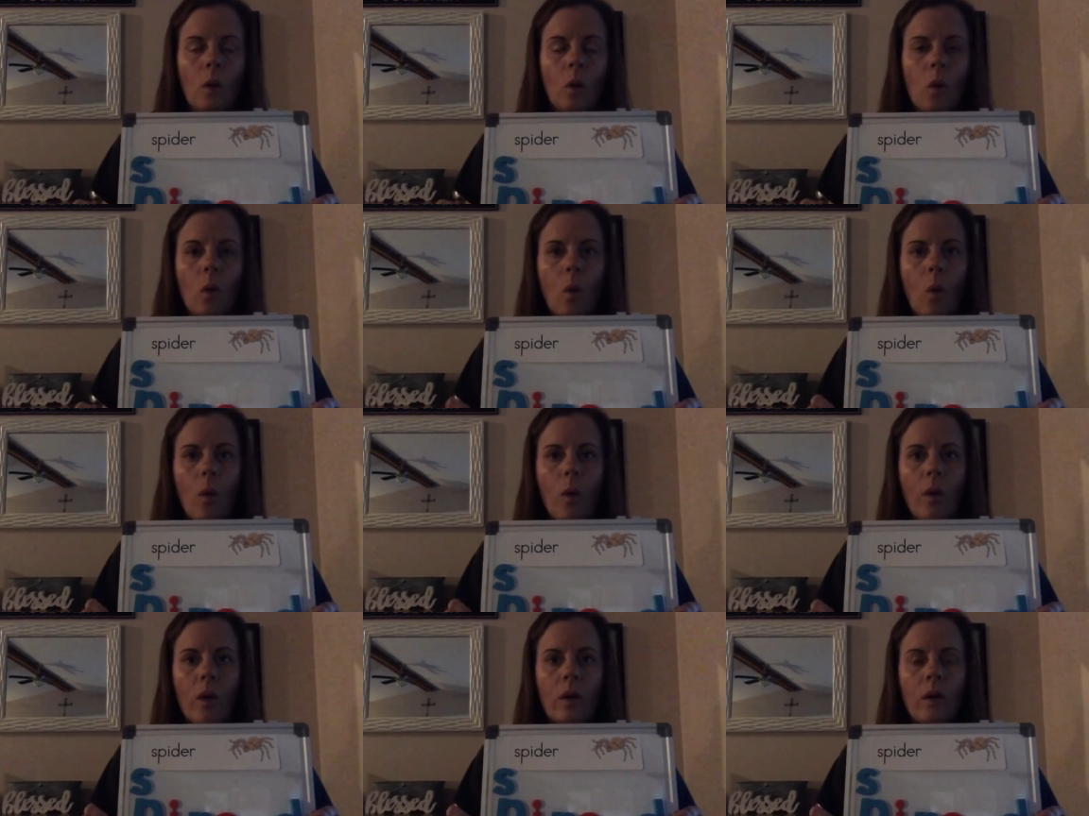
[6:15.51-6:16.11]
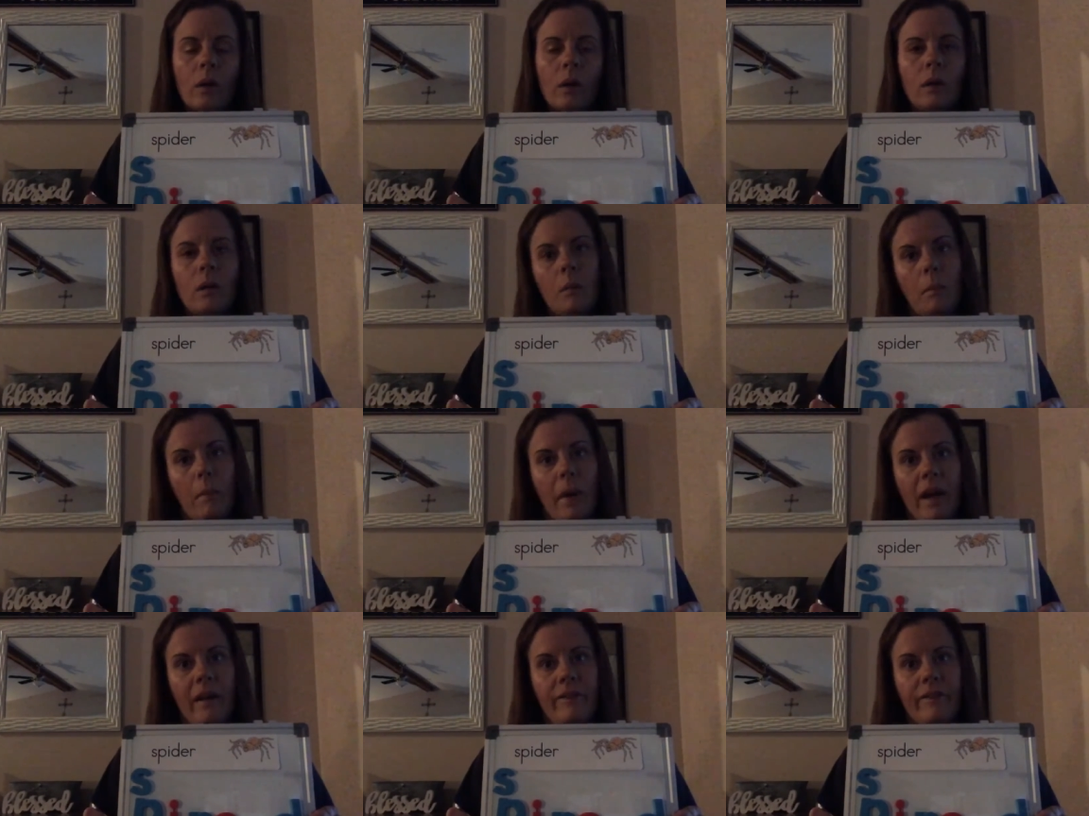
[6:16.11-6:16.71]
Or
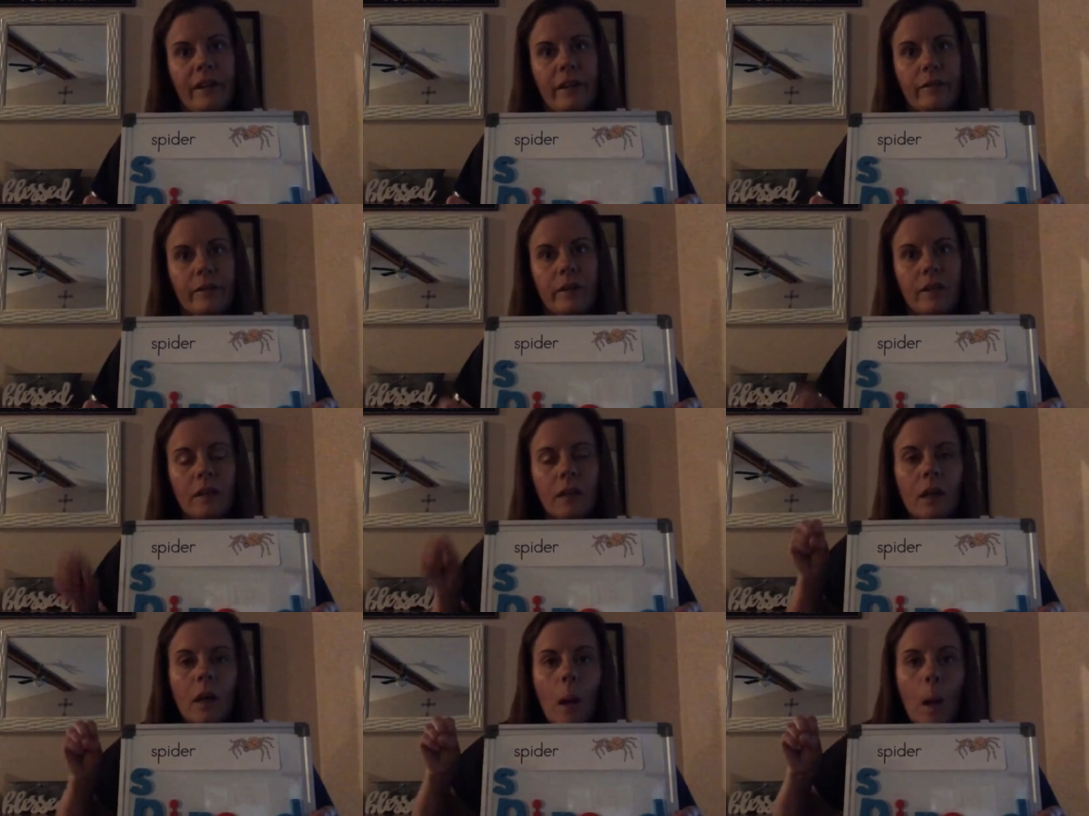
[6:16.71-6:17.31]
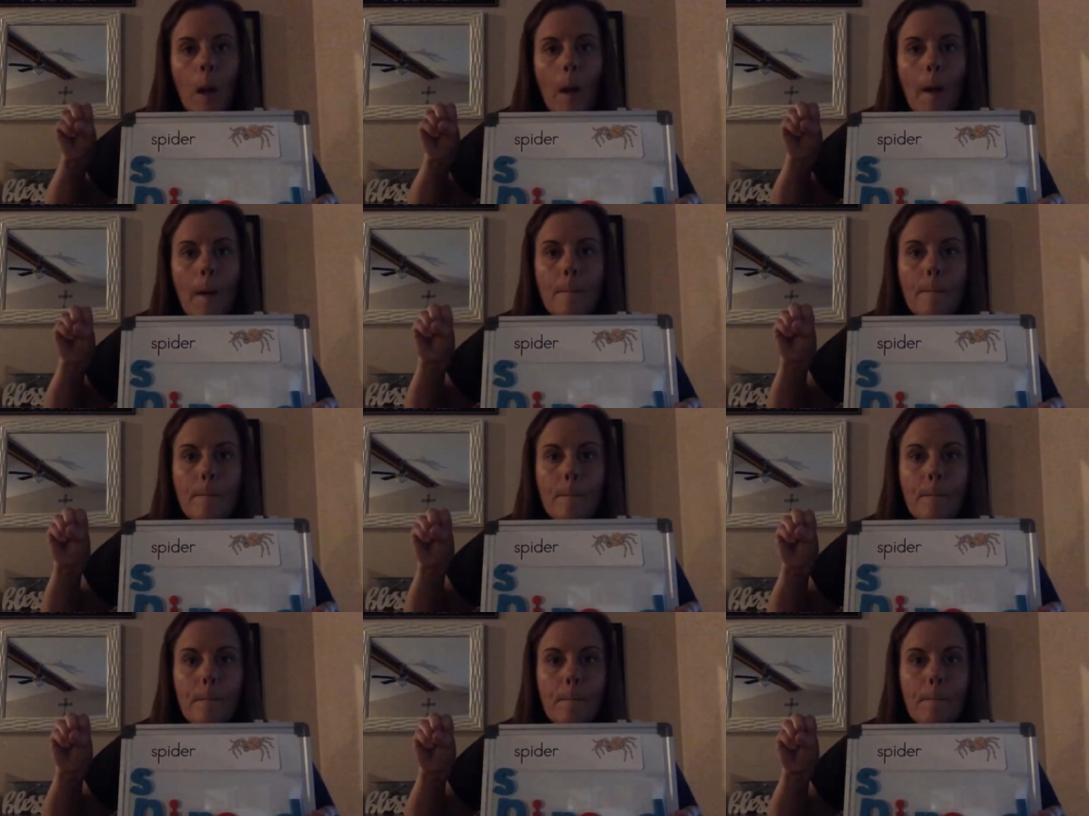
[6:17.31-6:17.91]
my favorite,
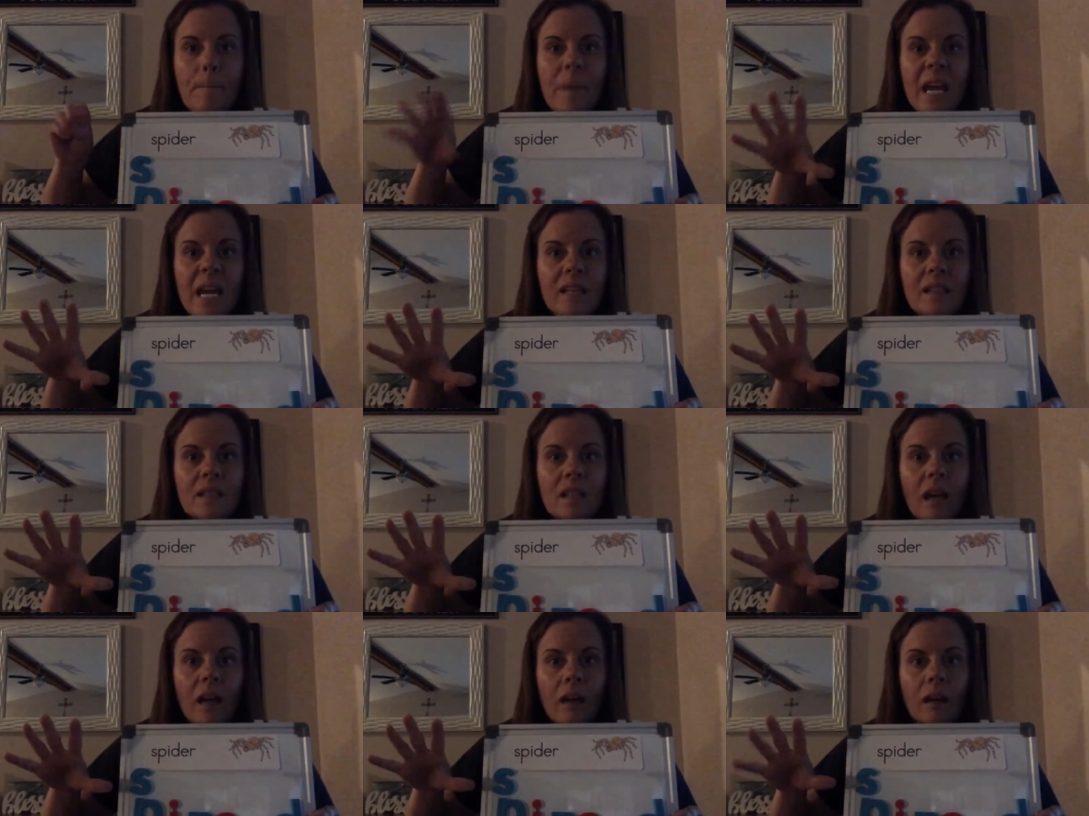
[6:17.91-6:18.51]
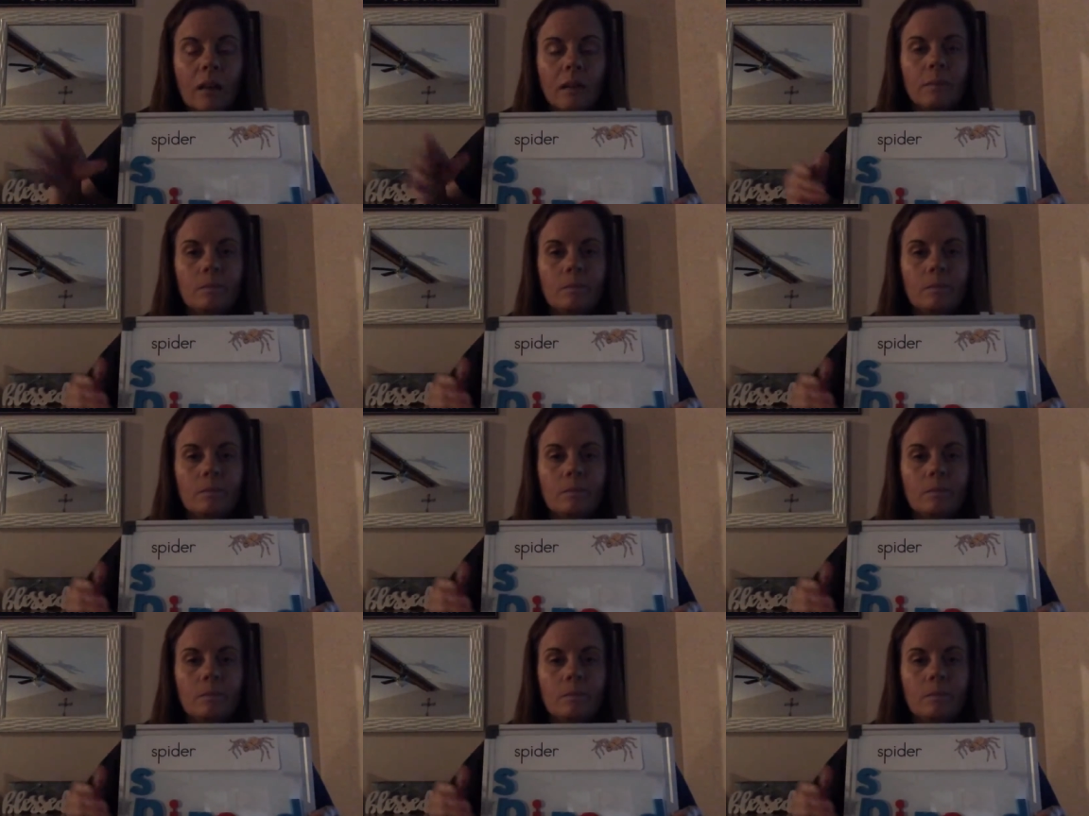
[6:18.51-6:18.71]
pizza.